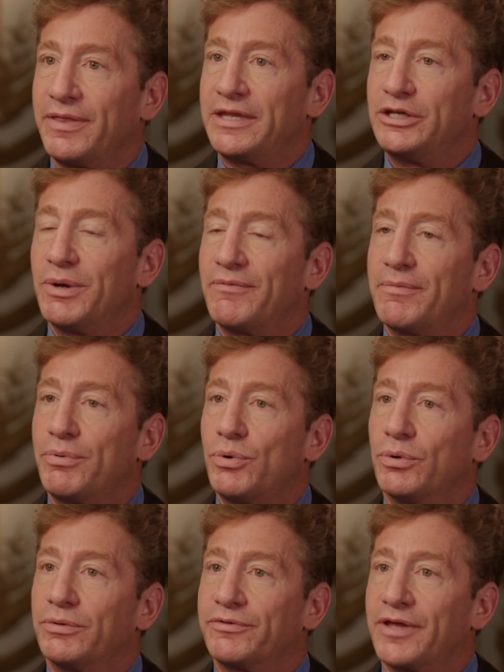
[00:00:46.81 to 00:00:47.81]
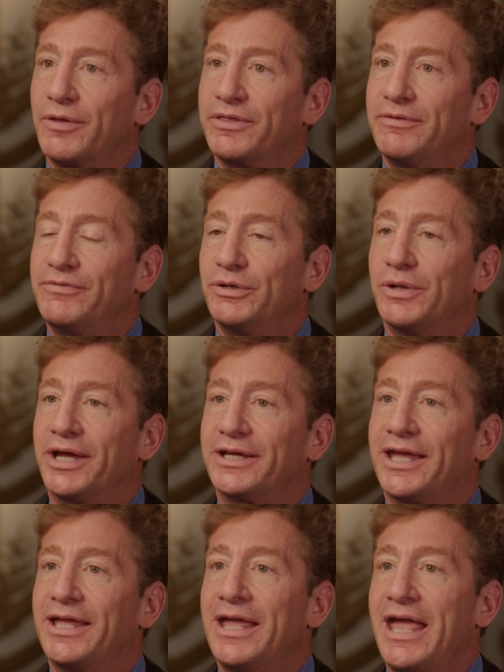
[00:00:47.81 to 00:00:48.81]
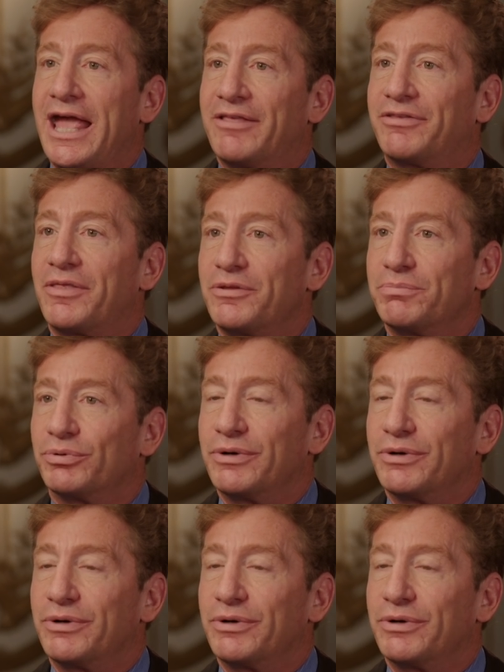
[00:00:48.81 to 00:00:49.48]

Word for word: and then you have a poor south, if you like, a, a southern